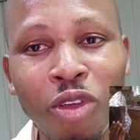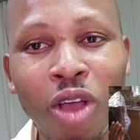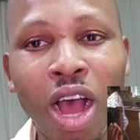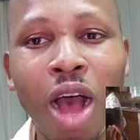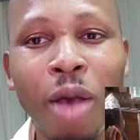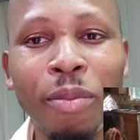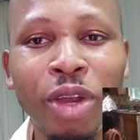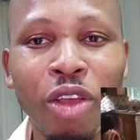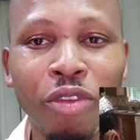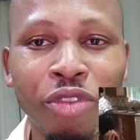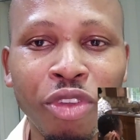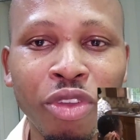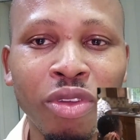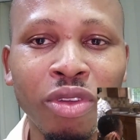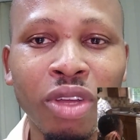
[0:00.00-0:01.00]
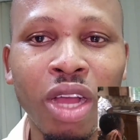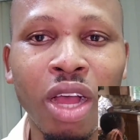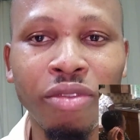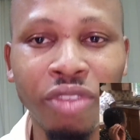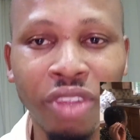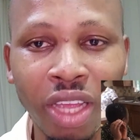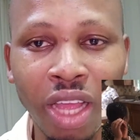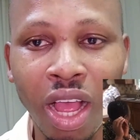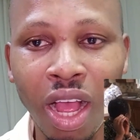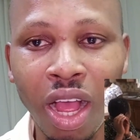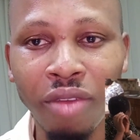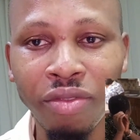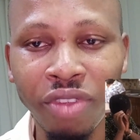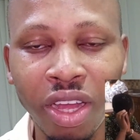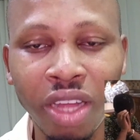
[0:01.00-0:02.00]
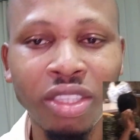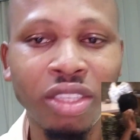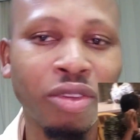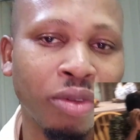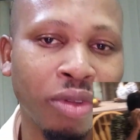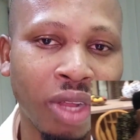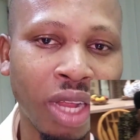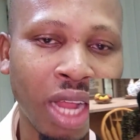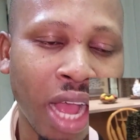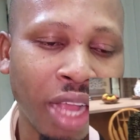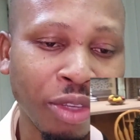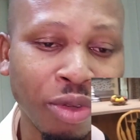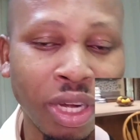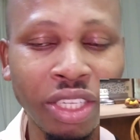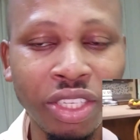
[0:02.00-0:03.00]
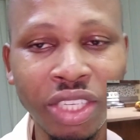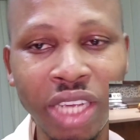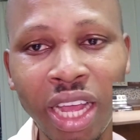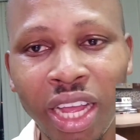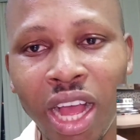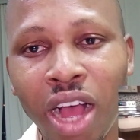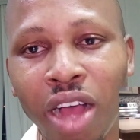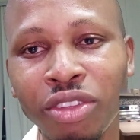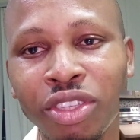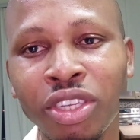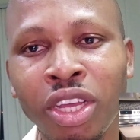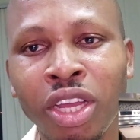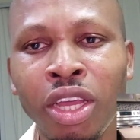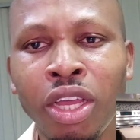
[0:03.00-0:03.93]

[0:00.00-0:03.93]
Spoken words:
know how many of you have gone to actually check out